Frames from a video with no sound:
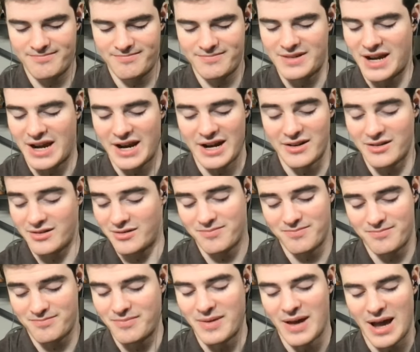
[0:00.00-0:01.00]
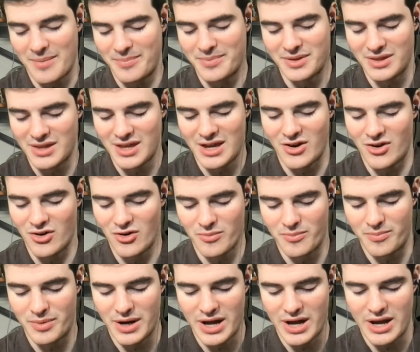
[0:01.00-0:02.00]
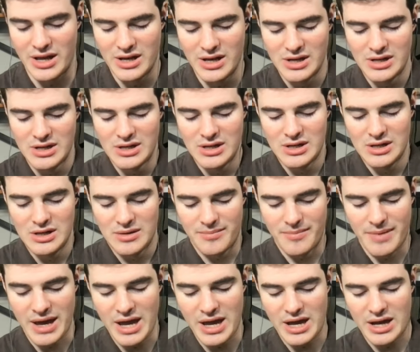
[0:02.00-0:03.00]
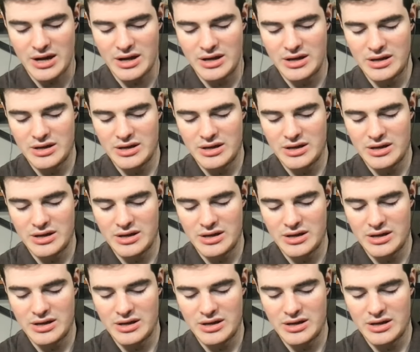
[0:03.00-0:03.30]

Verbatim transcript: kind of happened there. But, man,